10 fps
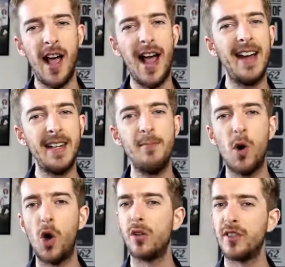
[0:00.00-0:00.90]
any
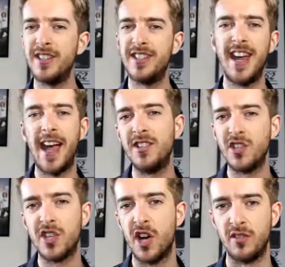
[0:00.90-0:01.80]
more than 10
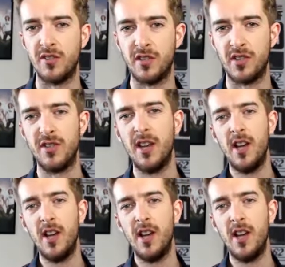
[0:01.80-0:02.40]
songs